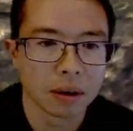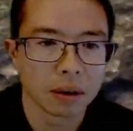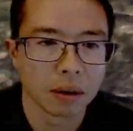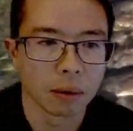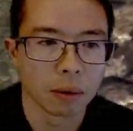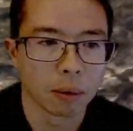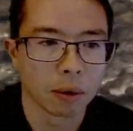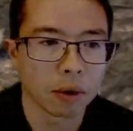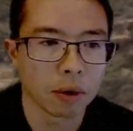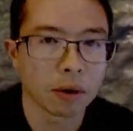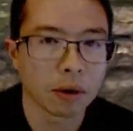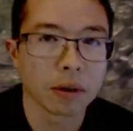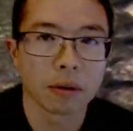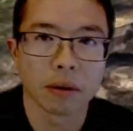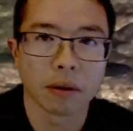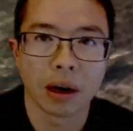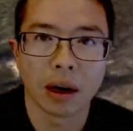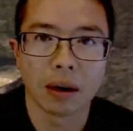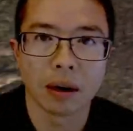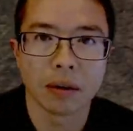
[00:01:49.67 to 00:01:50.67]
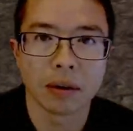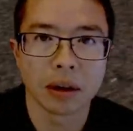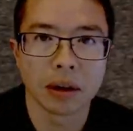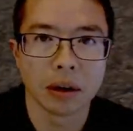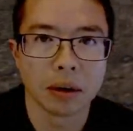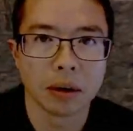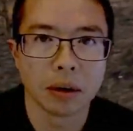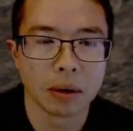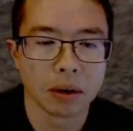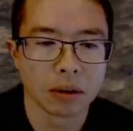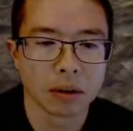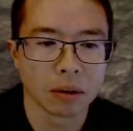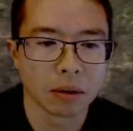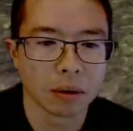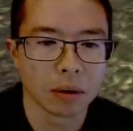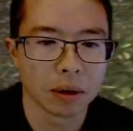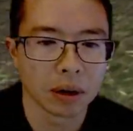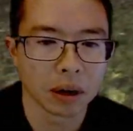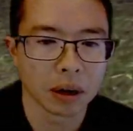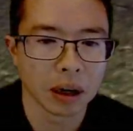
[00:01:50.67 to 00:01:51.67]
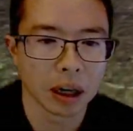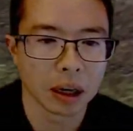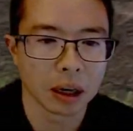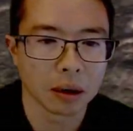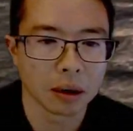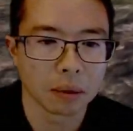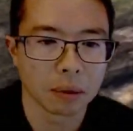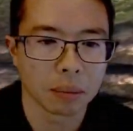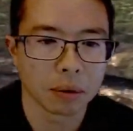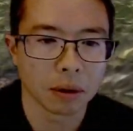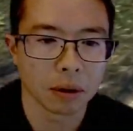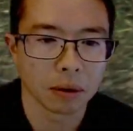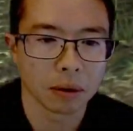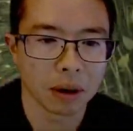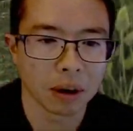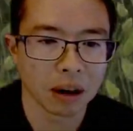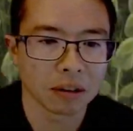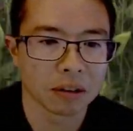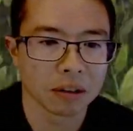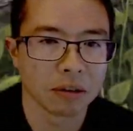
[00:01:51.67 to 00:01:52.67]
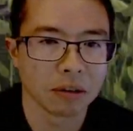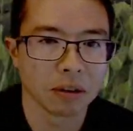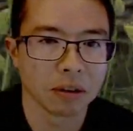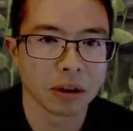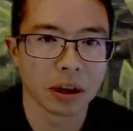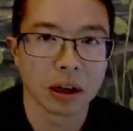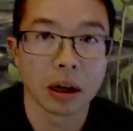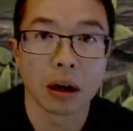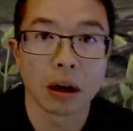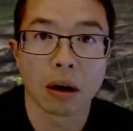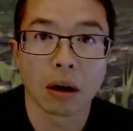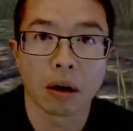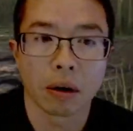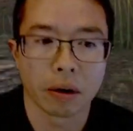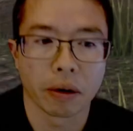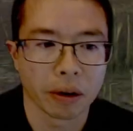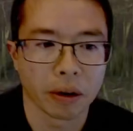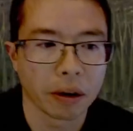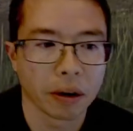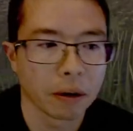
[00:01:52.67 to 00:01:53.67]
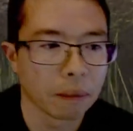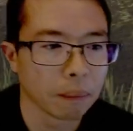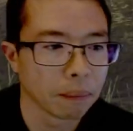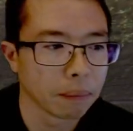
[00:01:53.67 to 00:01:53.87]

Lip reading: the world around you is going to get progressively harder.